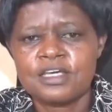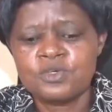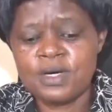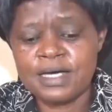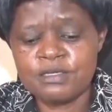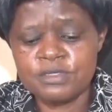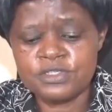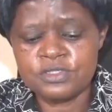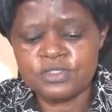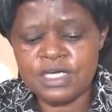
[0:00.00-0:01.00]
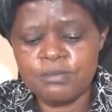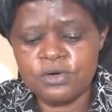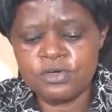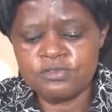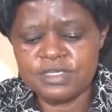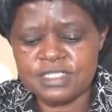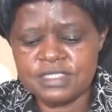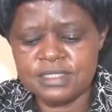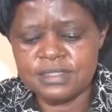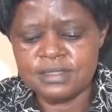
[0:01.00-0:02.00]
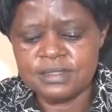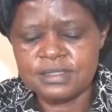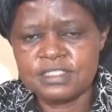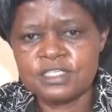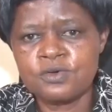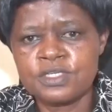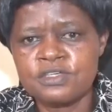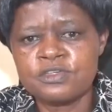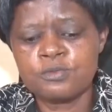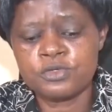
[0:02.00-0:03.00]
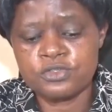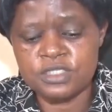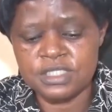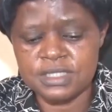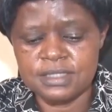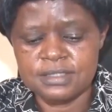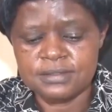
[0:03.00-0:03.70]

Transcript: Your admission to Kyambogo University is a God-given opportunity.